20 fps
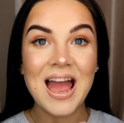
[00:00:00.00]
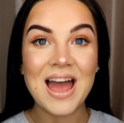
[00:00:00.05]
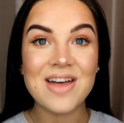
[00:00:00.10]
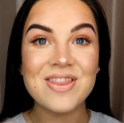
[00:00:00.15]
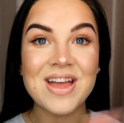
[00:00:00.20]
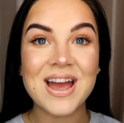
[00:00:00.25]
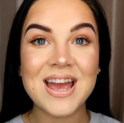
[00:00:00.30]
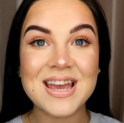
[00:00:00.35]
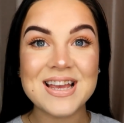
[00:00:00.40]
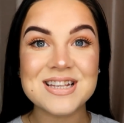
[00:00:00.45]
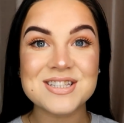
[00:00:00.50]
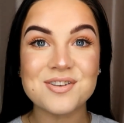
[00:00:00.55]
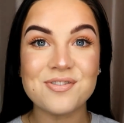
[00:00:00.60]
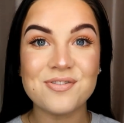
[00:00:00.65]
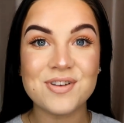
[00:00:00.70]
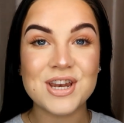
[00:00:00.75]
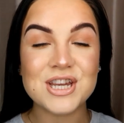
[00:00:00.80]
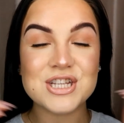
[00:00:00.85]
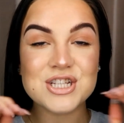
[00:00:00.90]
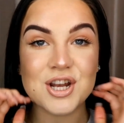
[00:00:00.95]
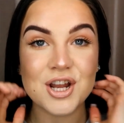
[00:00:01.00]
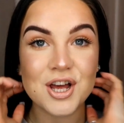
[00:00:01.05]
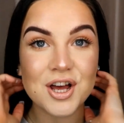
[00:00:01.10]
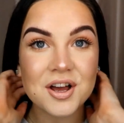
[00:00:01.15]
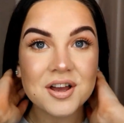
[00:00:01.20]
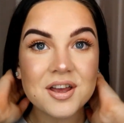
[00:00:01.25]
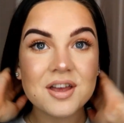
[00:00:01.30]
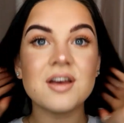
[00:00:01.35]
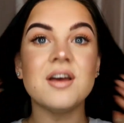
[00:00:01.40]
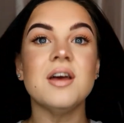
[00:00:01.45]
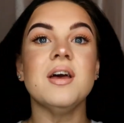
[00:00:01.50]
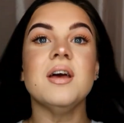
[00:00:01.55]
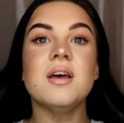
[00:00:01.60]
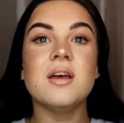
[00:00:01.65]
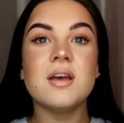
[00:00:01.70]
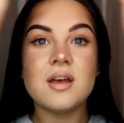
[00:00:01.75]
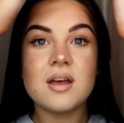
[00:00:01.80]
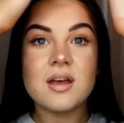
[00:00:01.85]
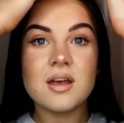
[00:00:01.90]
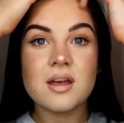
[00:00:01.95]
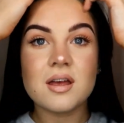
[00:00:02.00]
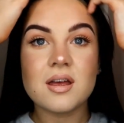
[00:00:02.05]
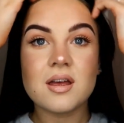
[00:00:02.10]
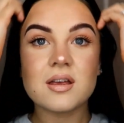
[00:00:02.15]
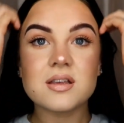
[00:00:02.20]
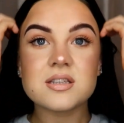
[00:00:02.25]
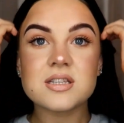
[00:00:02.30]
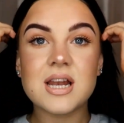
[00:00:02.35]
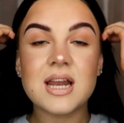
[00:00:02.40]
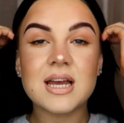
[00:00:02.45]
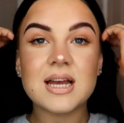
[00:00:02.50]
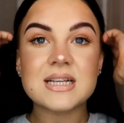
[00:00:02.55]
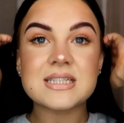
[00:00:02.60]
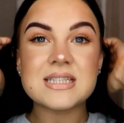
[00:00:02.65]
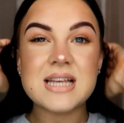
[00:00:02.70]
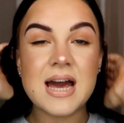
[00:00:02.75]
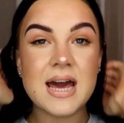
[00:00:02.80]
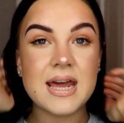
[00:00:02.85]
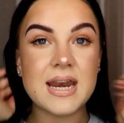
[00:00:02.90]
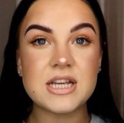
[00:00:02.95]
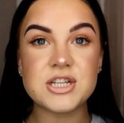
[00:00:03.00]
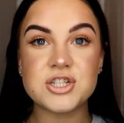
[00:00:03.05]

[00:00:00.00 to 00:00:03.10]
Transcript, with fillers: And that is the finished look. So like I said,